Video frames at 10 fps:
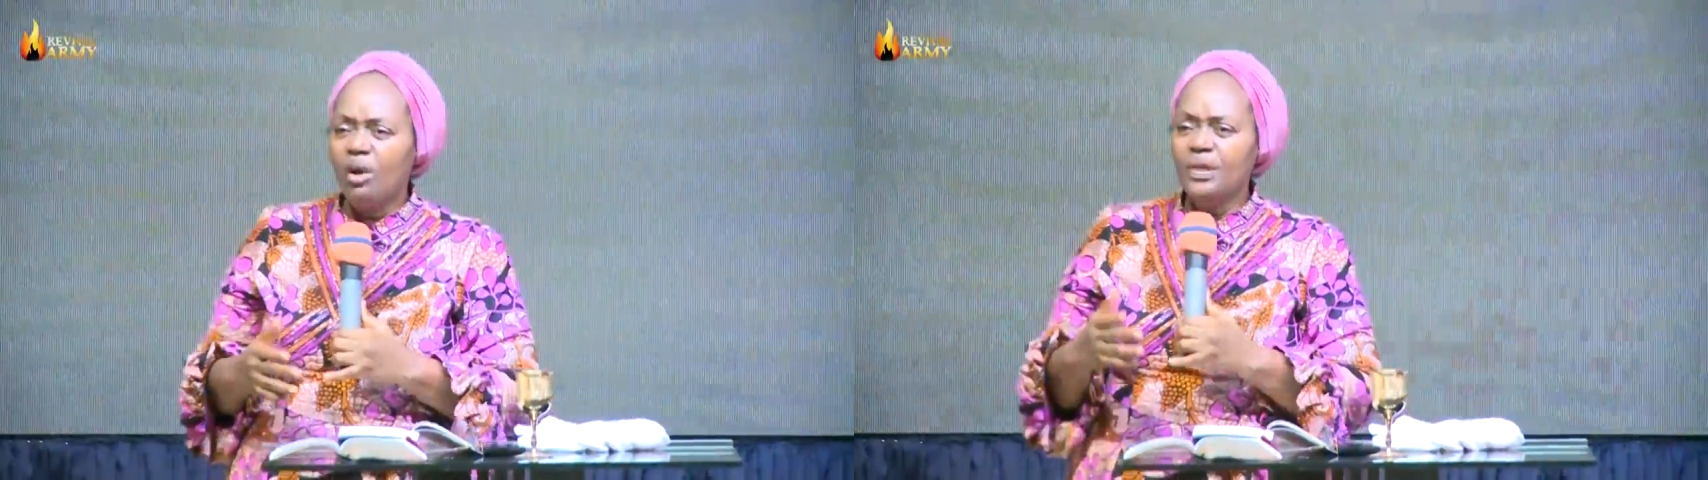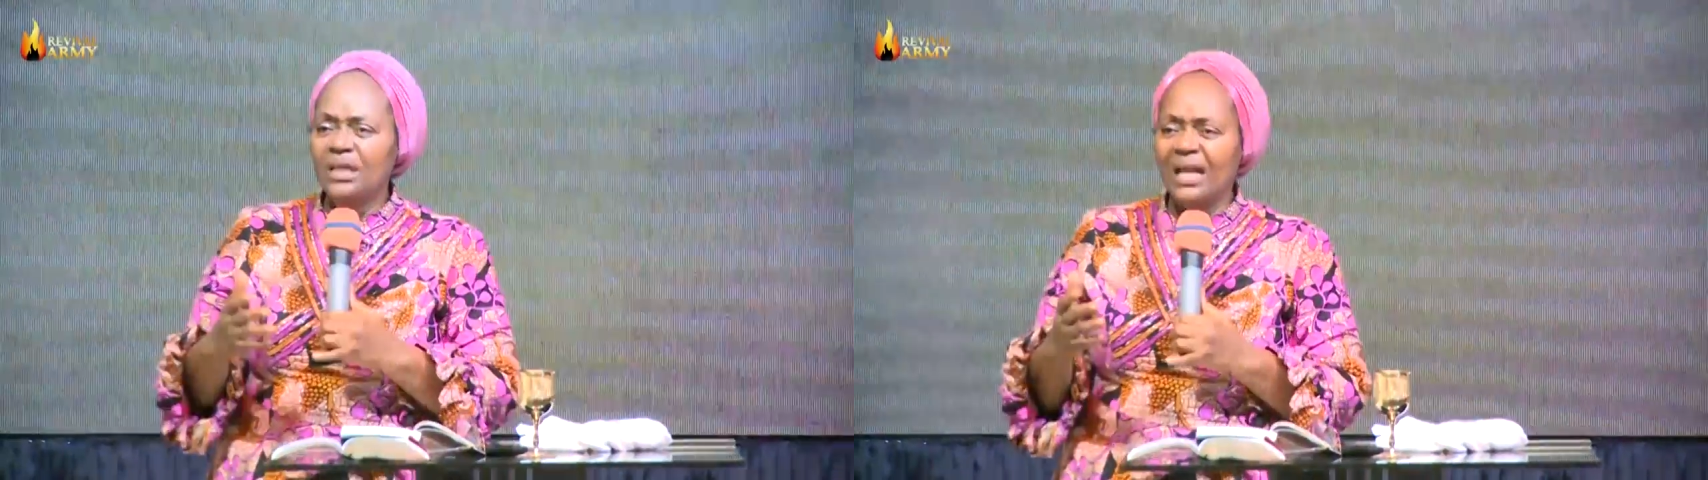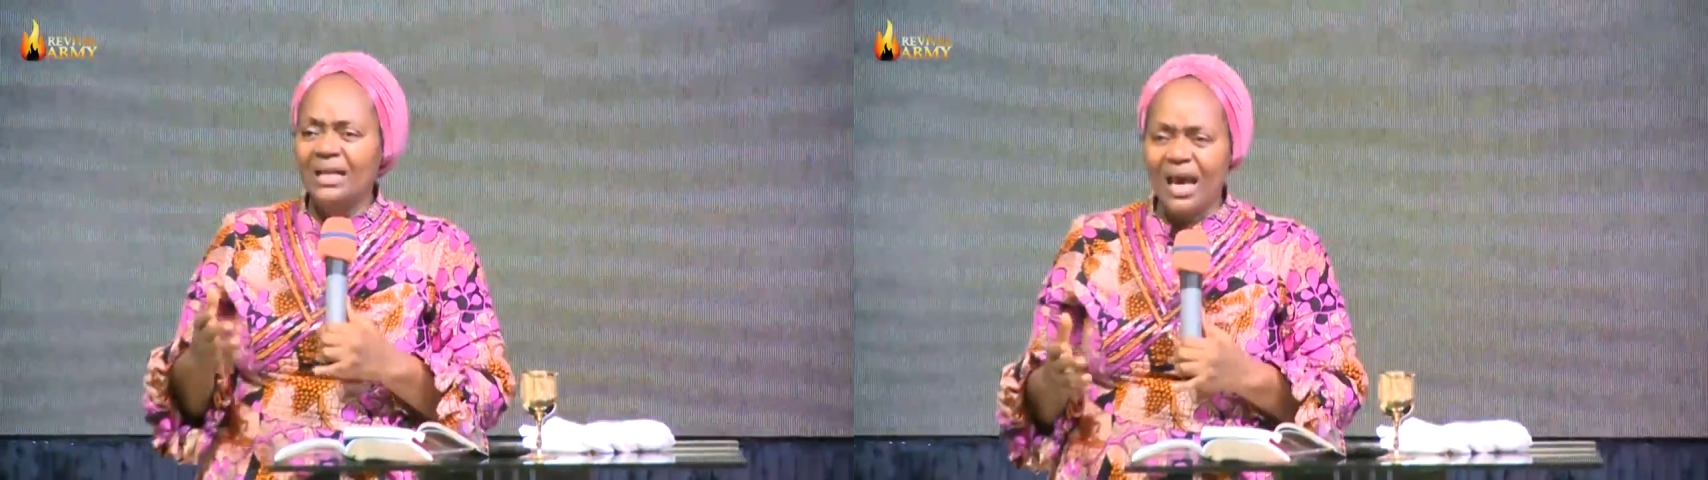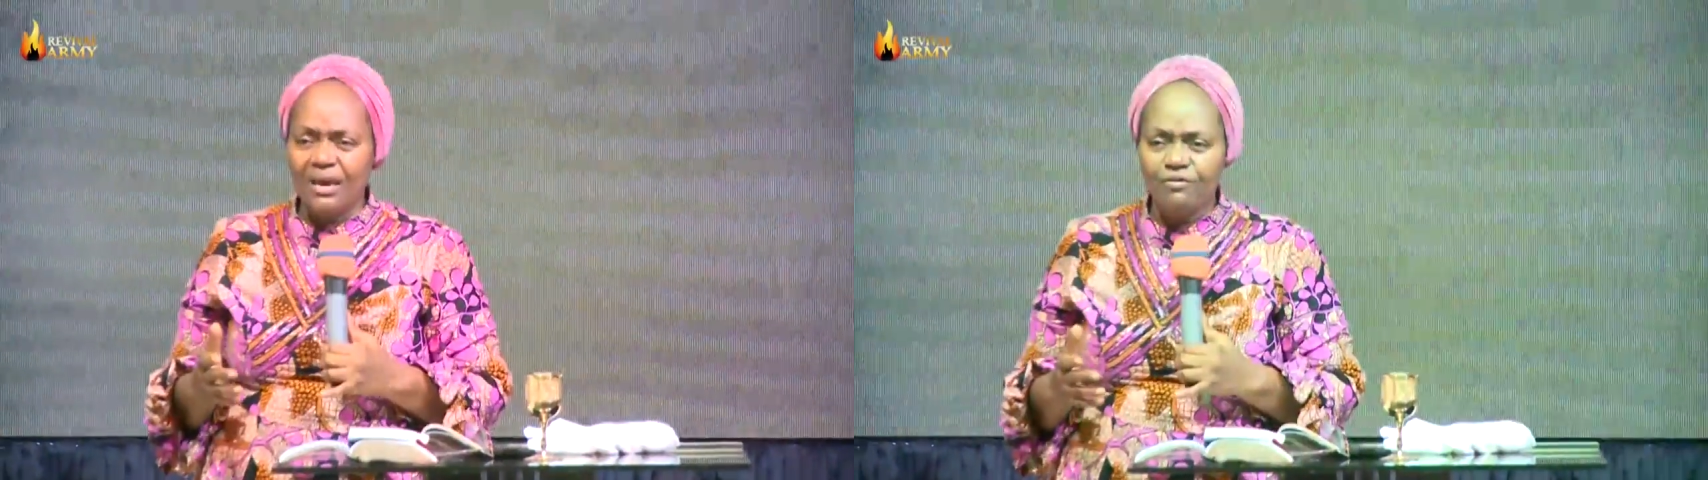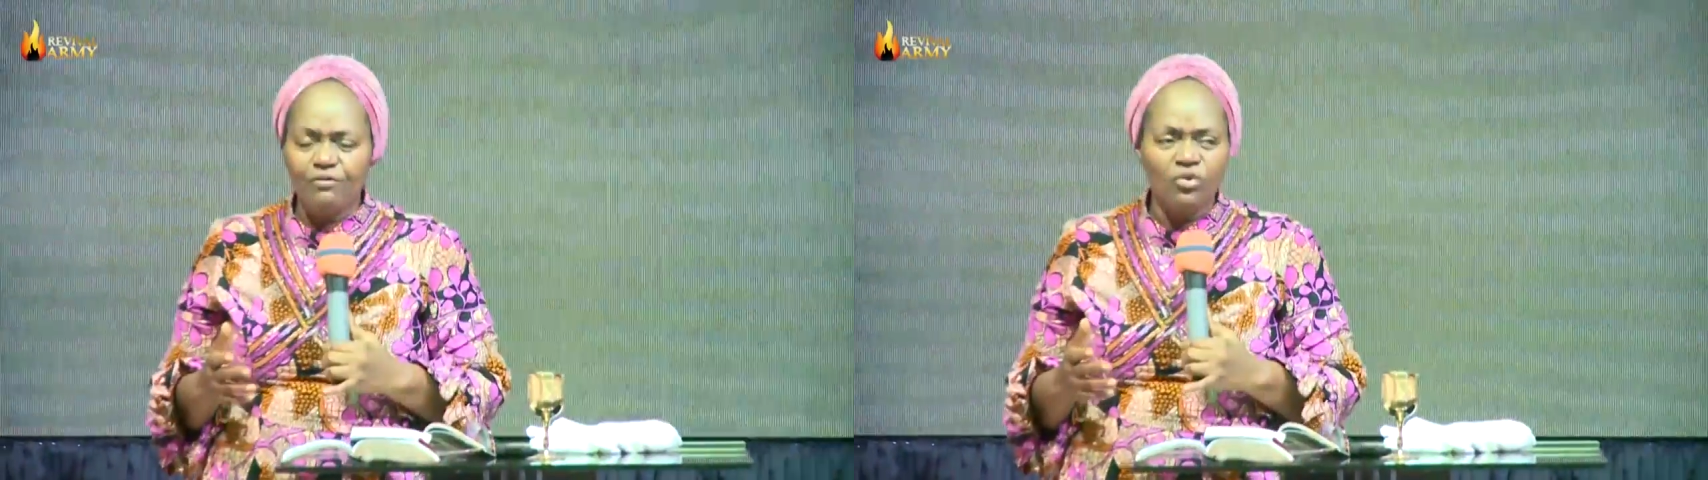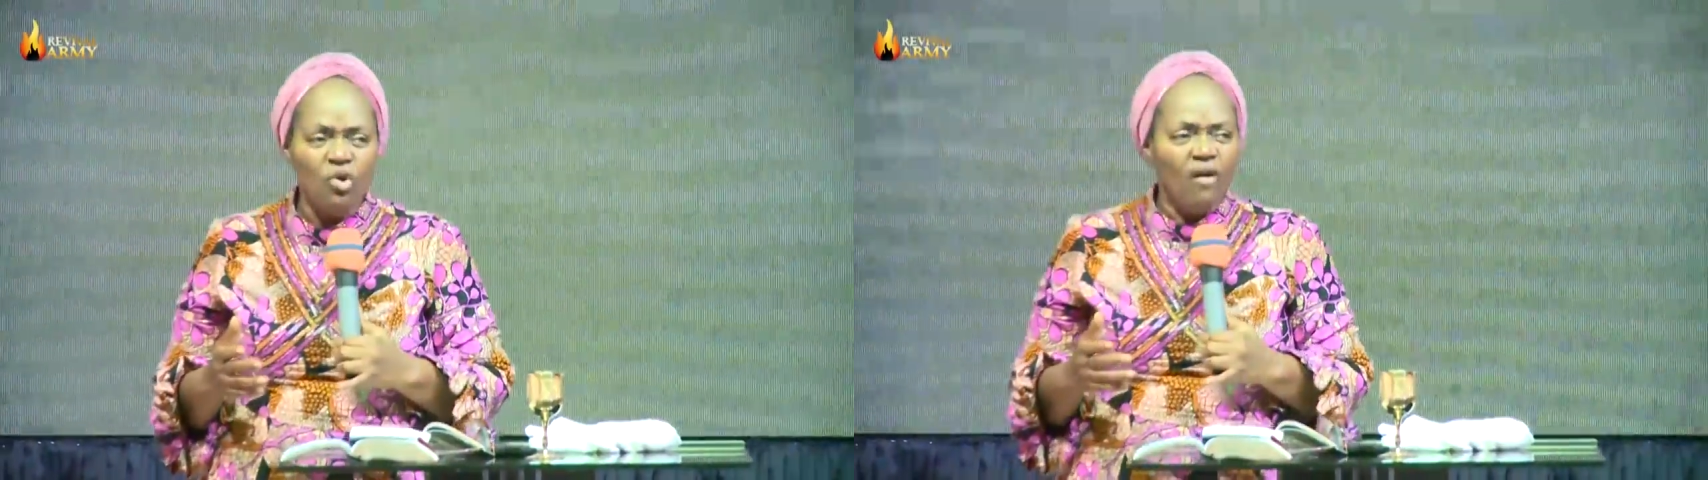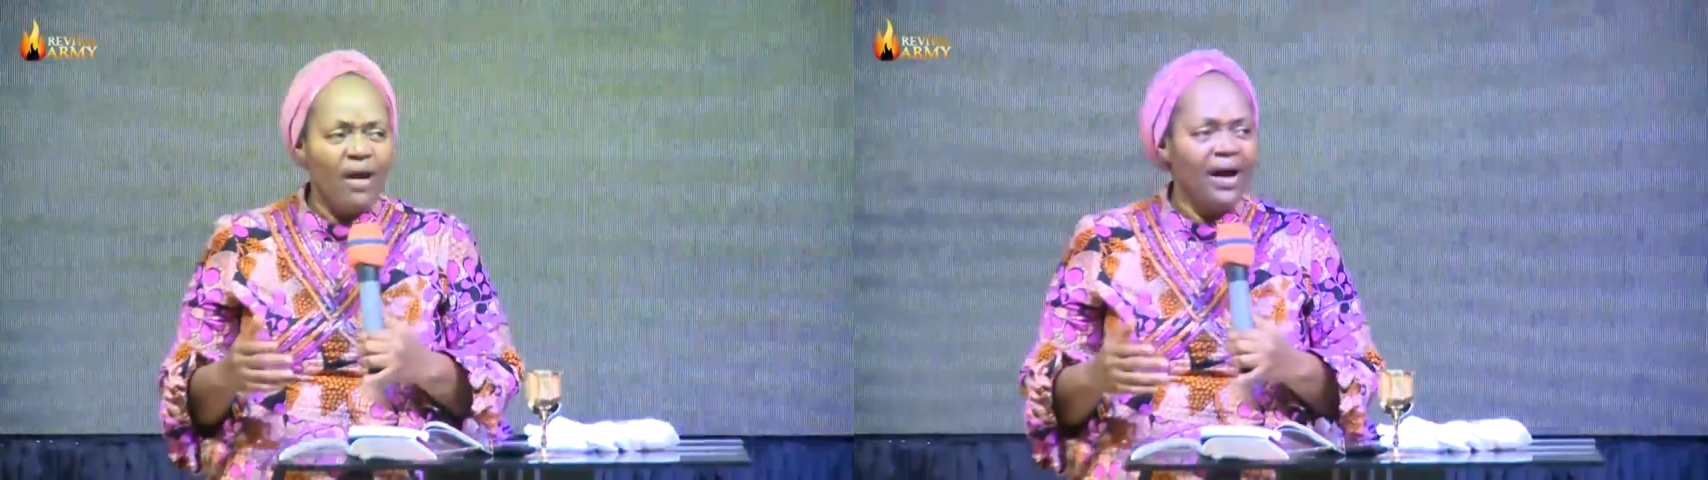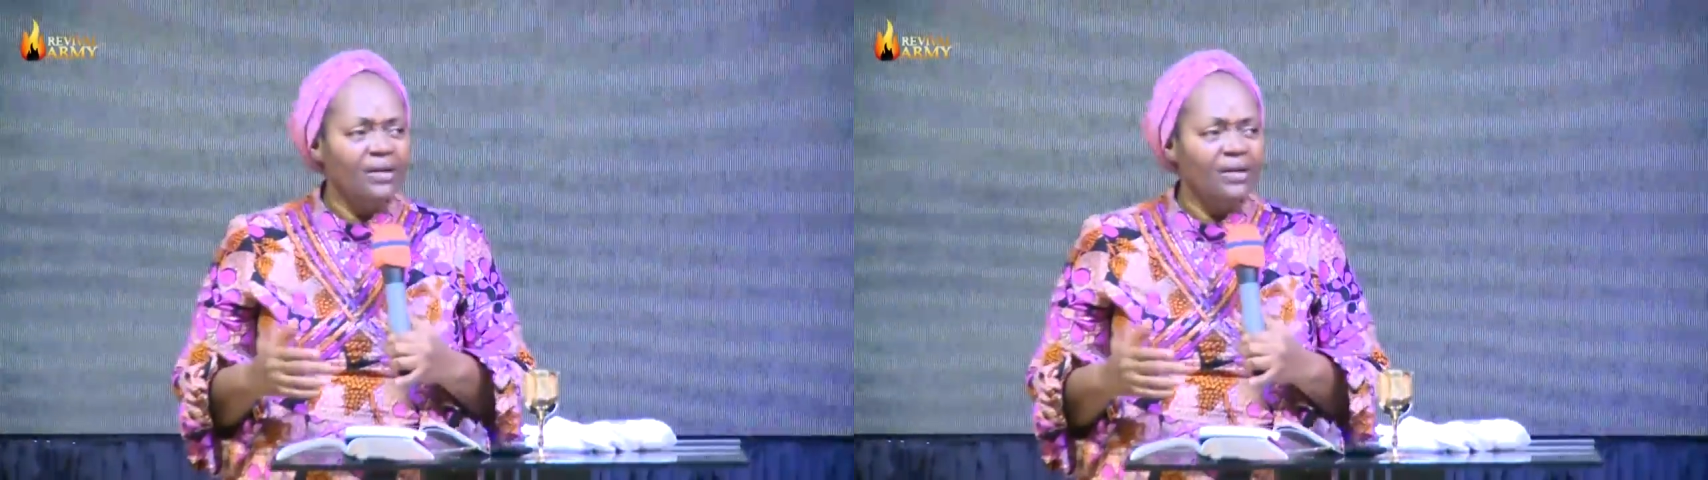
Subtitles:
a coming alive,